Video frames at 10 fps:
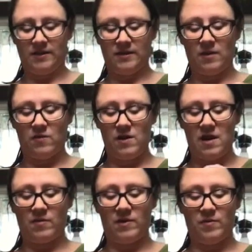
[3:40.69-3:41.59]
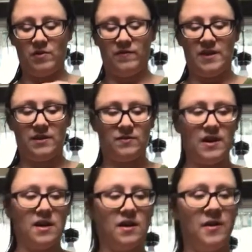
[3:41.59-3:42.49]
So I'm going to move this right
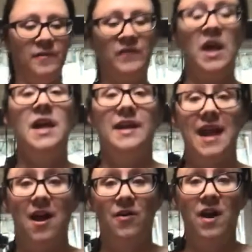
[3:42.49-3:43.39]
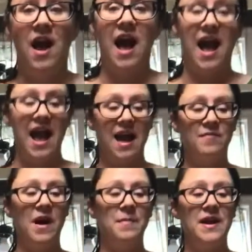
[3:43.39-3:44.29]
here. Now, I have
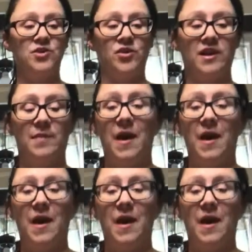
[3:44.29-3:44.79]
my measuring cup.